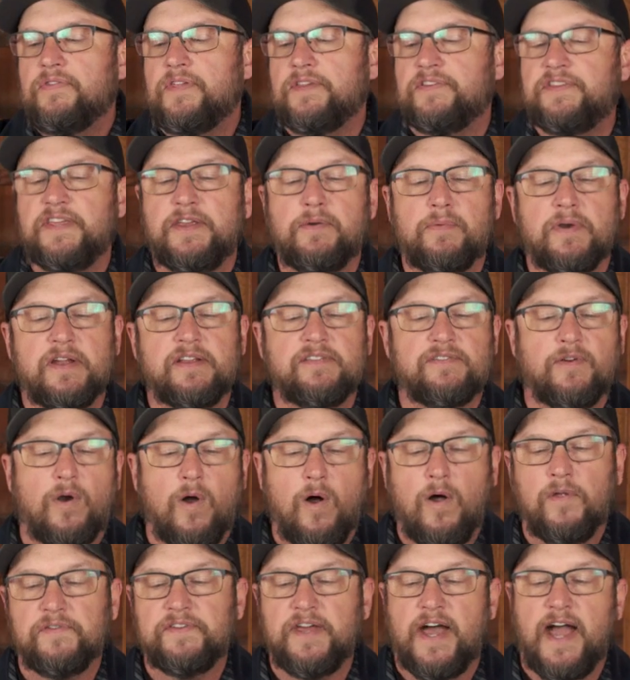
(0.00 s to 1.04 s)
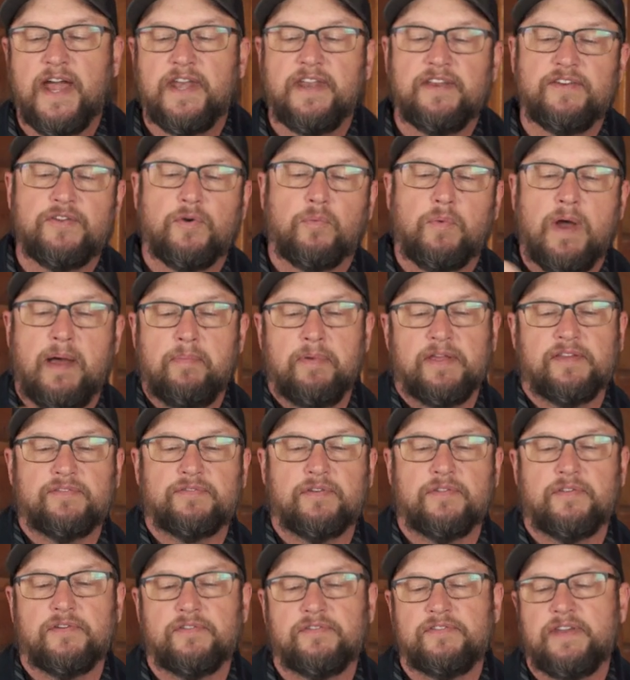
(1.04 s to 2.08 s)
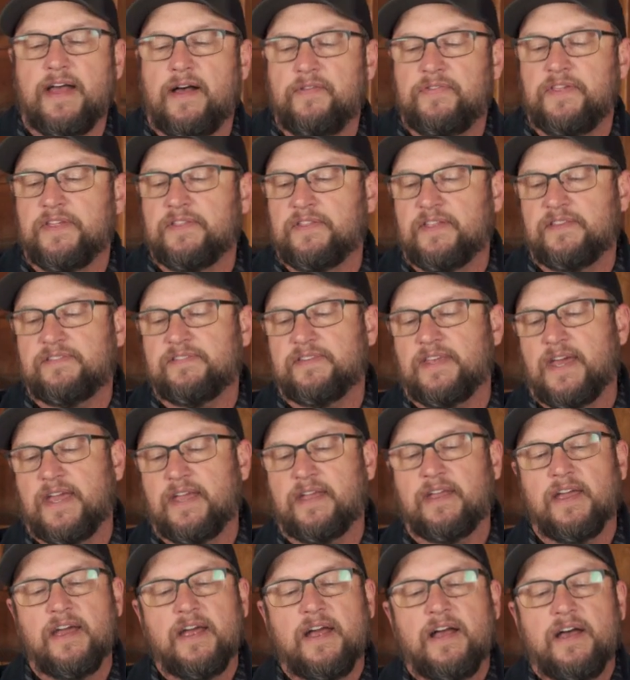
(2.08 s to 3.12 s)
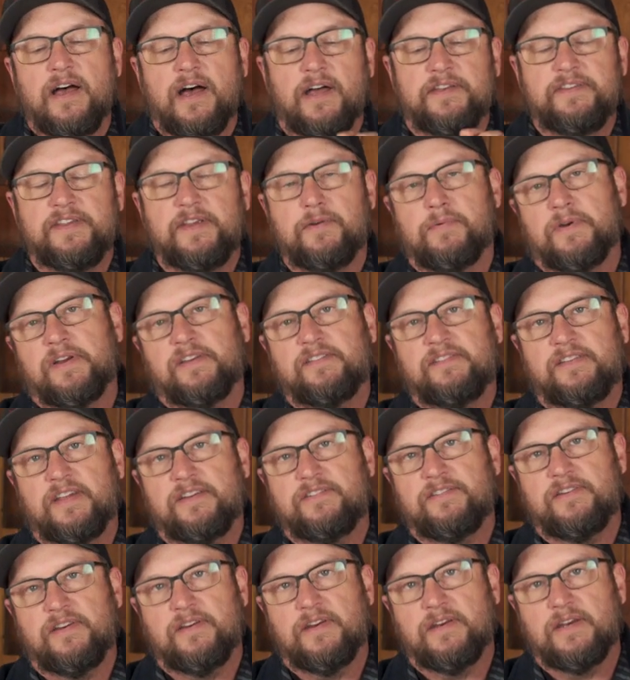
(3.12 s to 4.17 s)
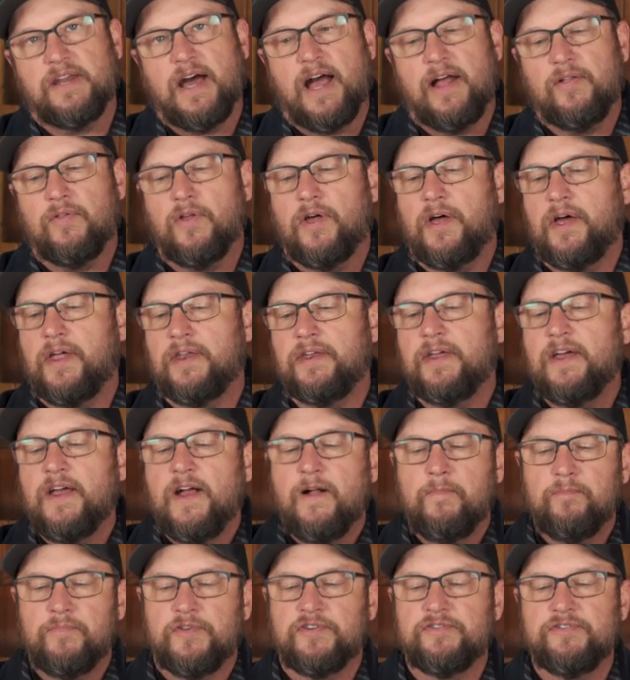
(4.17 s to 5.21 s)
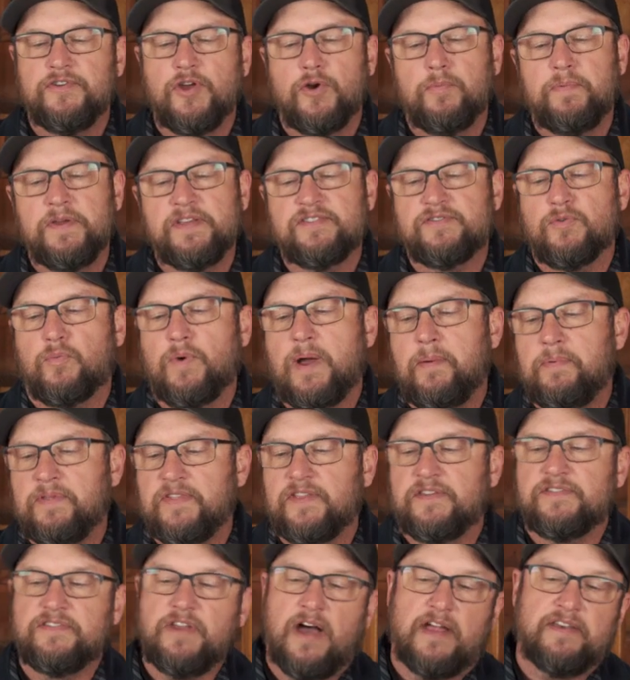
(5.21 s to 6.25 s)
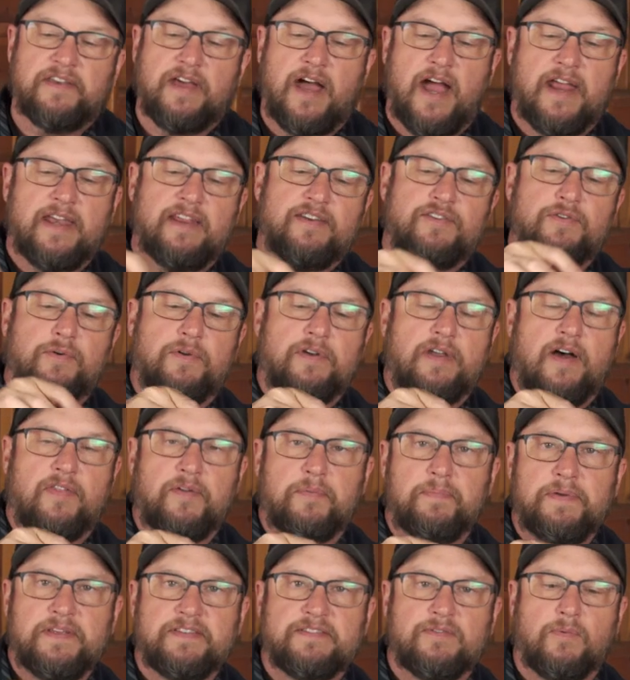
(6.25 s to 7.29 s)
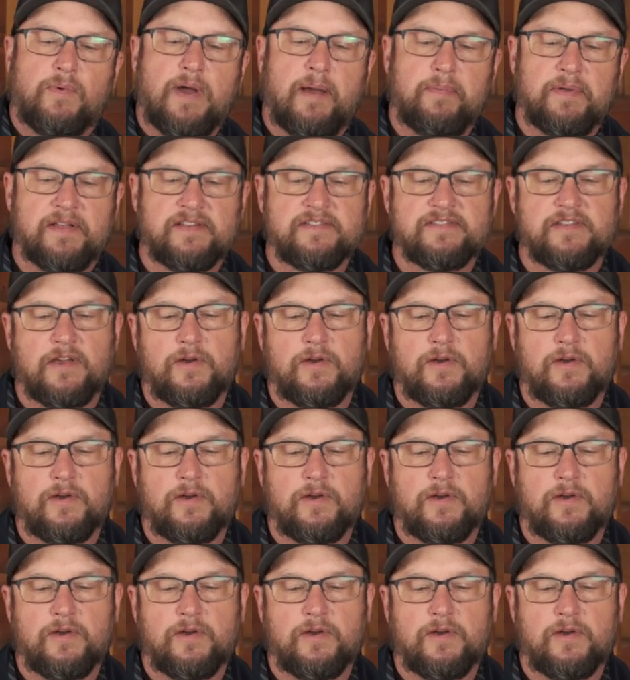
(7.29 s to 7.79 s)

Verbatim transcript: The D-rings are all tied into webbing, so there's nothing that's like a D-ring stitched into nylon. There's no piece of webbing that's not tied into another piece of webbing.